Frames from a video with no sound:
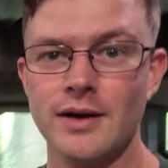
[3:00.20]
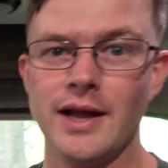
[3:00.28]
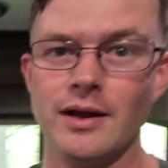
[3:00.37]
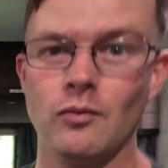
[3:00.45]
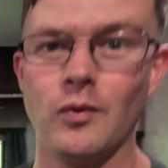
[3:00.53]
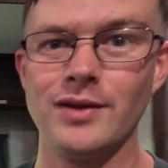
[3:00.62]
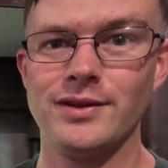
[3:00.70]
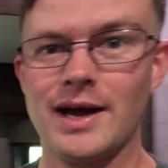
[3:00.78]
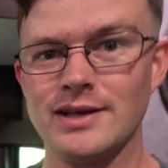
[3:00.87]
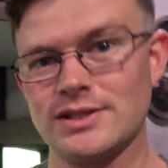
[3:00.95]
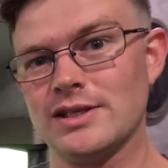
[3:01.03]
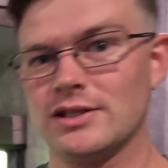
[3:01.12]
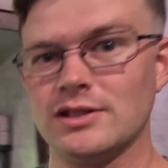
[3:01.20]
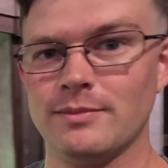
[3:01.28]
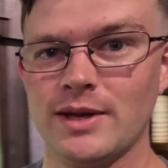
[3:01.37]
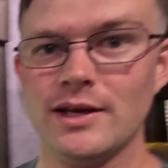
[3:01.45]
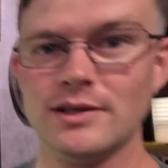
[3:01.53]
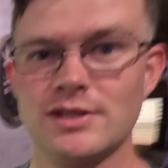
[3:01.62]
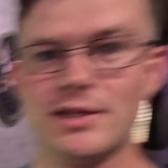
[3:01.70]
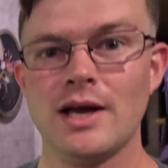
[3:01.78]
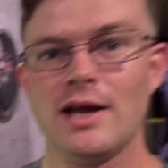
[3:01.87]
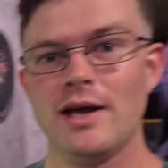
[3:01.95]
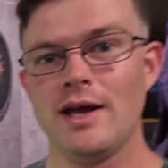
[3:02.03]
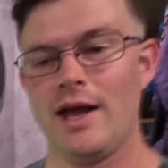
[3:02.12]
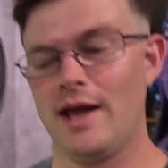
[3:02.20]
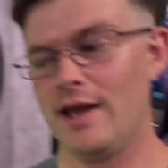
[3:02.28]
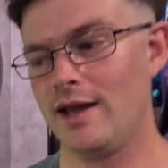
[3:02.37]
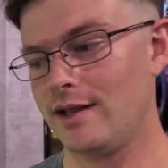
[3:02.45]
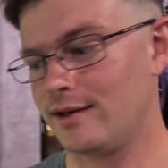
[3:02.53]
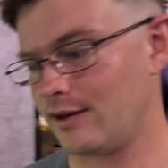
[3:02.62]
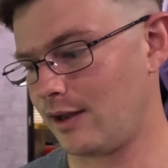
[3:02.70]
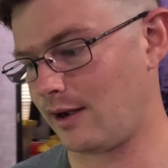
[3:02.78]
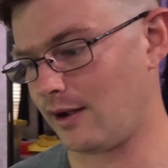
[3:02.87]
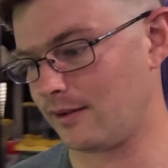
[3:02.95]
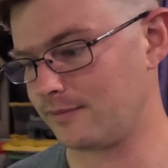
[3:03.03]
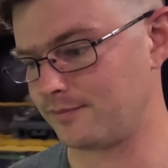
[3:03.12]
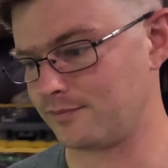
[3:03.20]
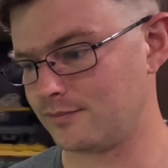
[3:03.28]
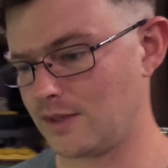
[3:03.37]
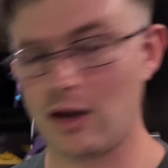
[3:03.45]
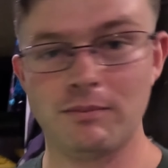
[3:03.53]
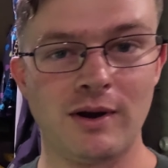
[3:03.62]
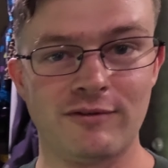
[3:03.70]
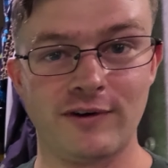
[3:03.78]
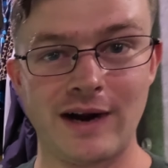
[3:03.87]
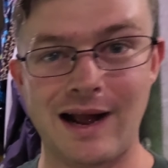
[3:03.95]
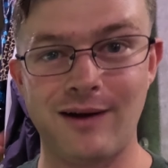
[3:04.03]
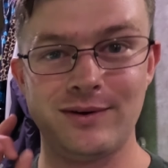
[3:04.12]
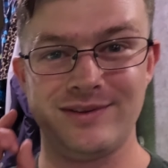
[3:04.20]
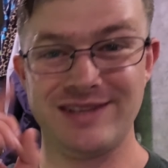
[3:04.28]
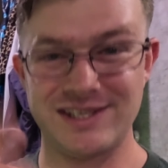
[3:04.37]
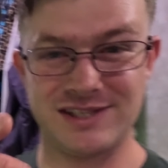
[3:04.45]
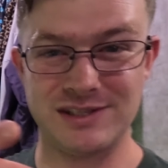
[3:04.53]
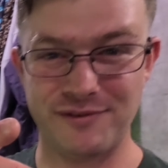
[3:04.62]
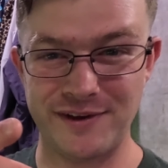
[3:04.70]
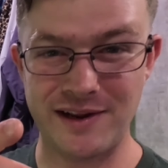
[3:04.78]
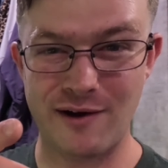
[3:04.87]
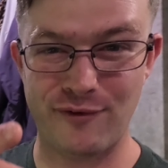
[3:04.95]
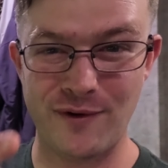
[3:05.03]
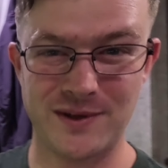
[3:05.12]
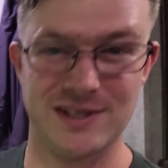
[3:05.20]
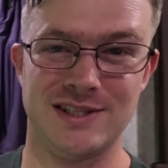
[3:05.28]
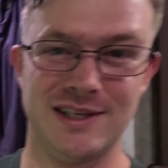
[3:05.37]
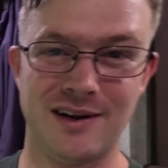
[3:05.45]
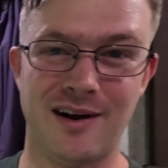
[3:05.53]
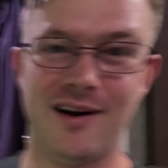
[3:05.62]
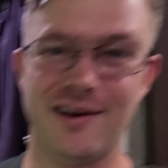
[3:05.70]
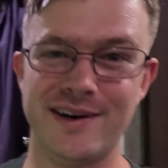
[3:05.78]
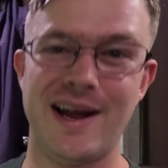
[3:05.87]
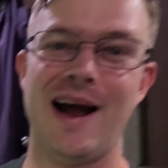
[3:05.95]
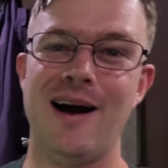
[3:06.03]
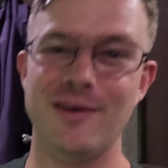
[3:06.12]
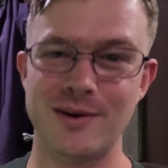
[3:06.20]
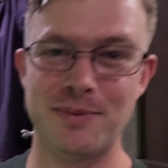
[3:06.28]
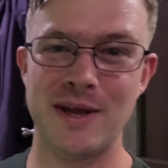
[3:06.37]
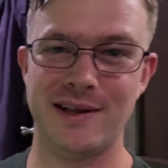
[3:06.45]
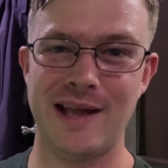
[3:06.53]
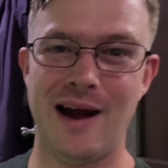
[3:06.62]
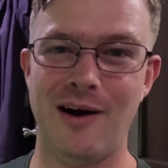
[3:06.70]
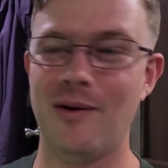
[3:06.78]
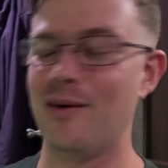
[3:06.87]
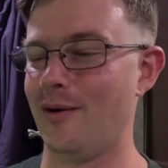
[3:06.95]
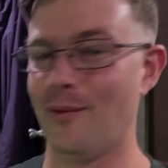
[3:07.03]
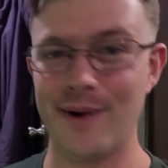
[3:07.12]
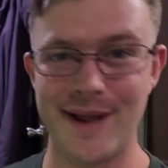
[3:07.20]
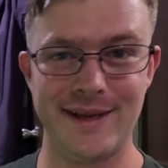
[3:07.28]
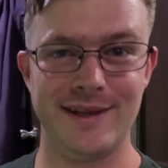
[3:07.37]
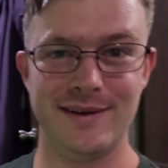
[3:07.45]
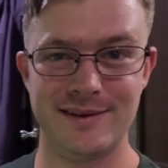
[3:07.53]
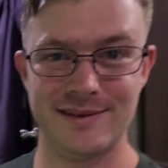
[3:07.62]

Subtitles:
and what that system is. And but for now, this is a video focusing on how to pick out a rig.